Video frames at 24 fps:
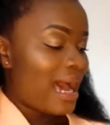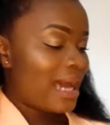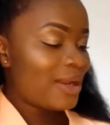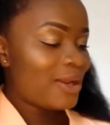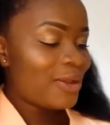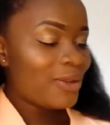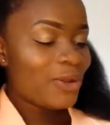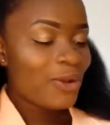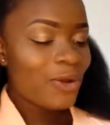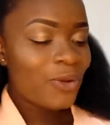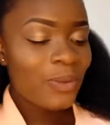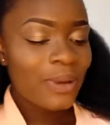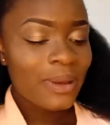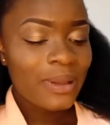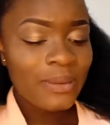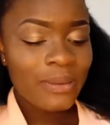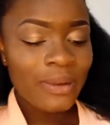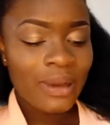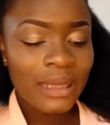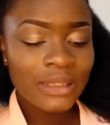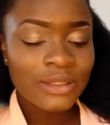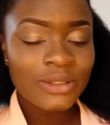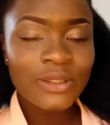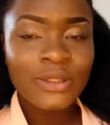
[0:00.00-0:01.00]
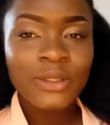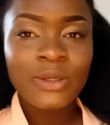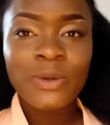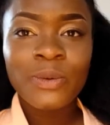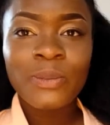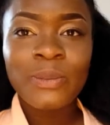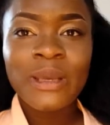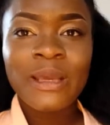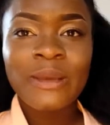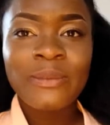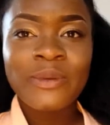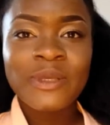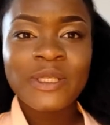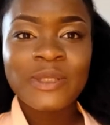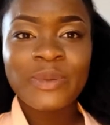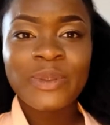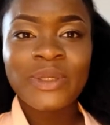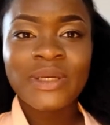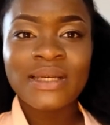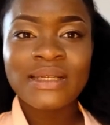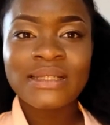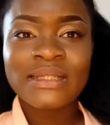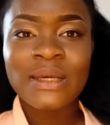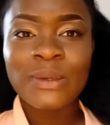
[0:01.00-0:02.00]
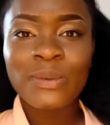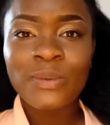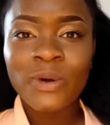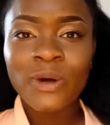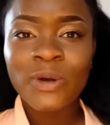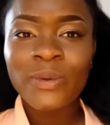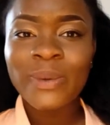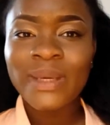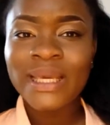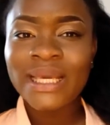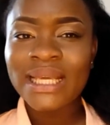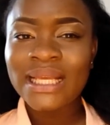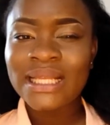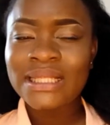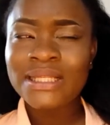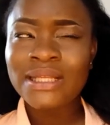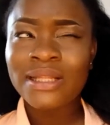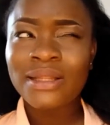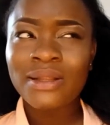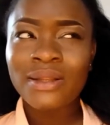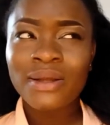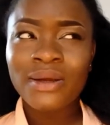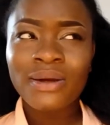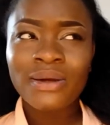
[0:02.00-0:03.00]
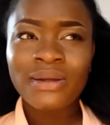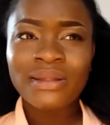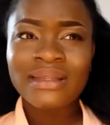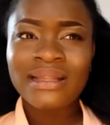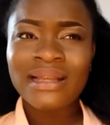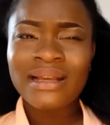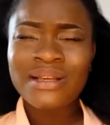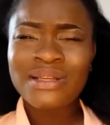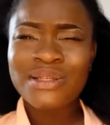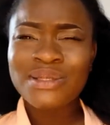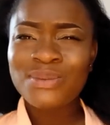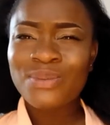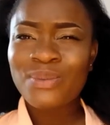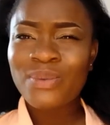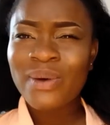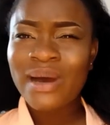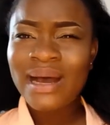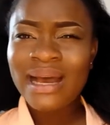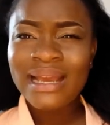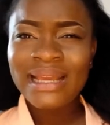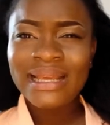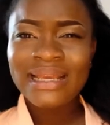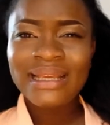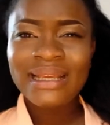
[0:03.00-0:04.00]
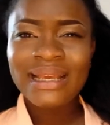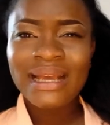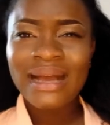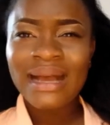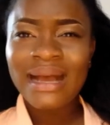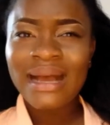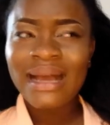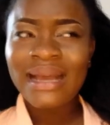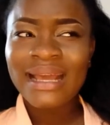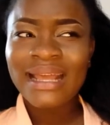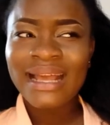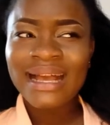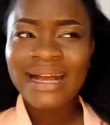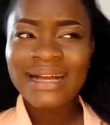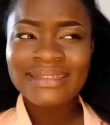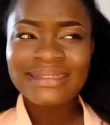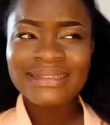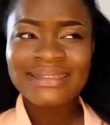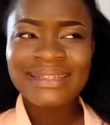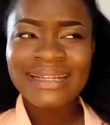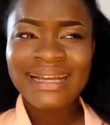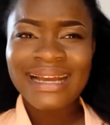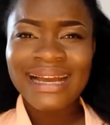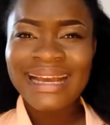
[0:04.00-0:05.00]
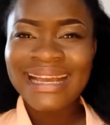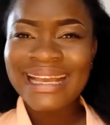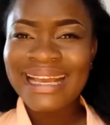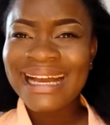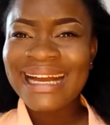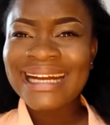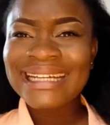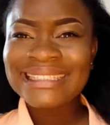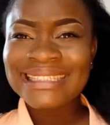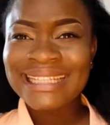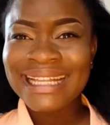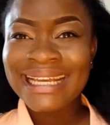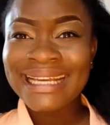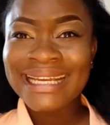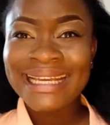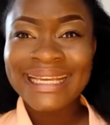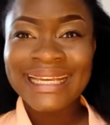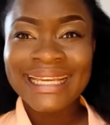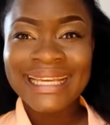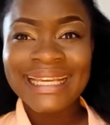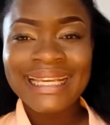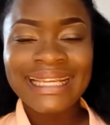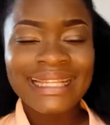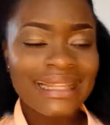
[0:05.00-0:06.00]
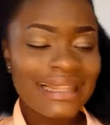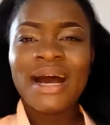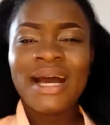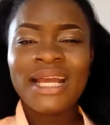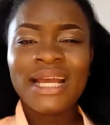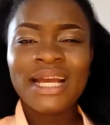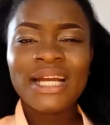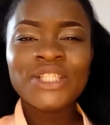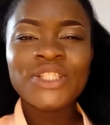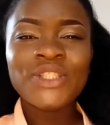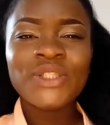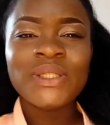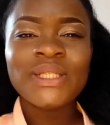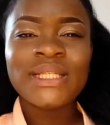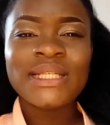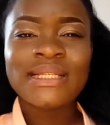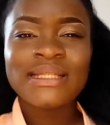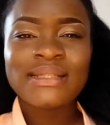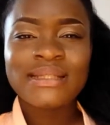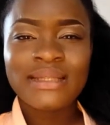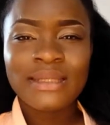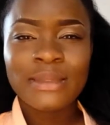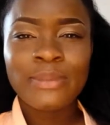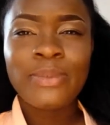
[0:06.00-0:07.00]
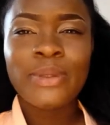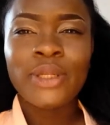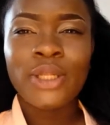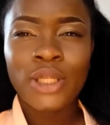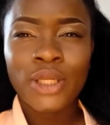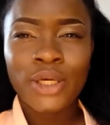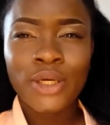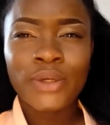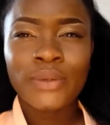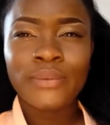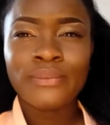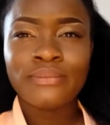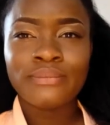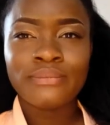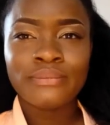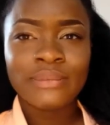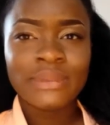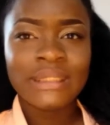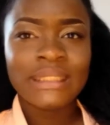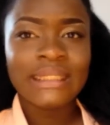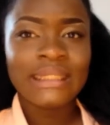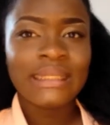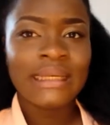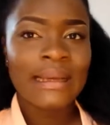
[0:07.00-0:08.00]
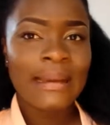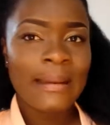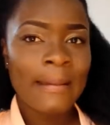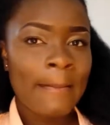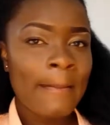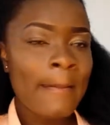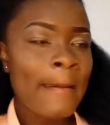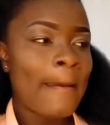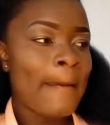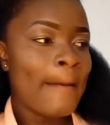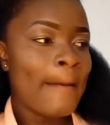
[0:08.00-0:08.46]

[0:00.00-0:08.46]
I don't know. Maybe it's because I work with kids a lot. That's why I act like a kid. I actually sleep a lot. Yeah.